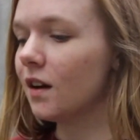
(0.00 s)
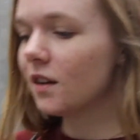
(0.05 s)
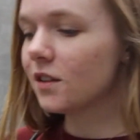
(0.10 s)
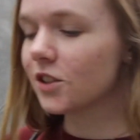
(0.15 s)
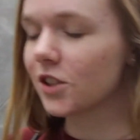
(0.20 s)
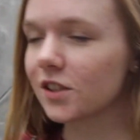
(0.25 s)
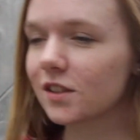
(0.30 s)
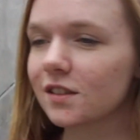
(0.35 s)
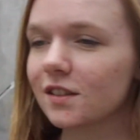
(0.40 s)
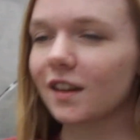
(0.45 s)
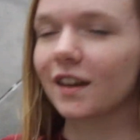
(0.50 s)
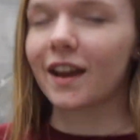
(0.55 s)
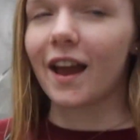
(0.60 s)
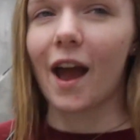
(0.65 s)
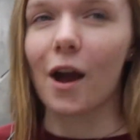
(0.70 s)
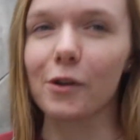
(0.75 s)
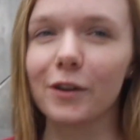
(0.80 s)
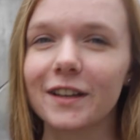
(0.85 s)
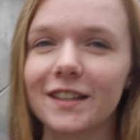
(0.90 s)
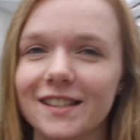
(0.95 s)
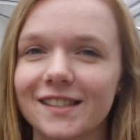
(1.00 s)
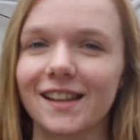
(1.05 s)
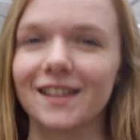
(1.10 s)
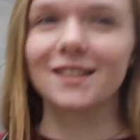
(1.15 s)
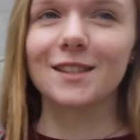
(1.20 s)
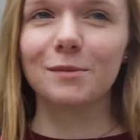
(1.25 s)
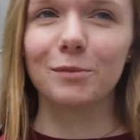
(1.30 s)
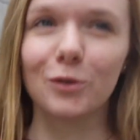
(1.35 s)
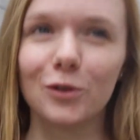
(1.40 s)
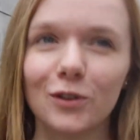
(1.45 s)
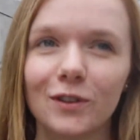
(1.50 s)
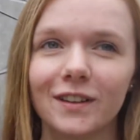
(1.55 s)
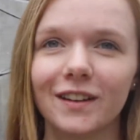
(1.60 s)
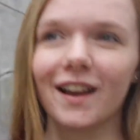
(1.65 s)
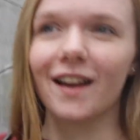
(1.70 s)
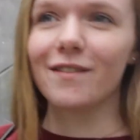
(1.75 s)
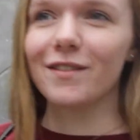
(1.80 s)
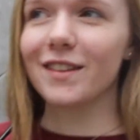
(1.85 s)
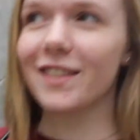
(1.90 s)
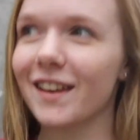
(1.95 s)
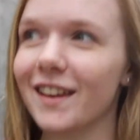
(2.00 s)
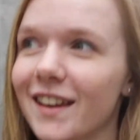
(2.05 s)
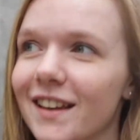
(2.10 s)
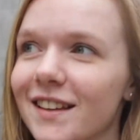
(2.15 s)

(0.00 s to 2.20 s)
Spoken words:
just, like, how accessible everything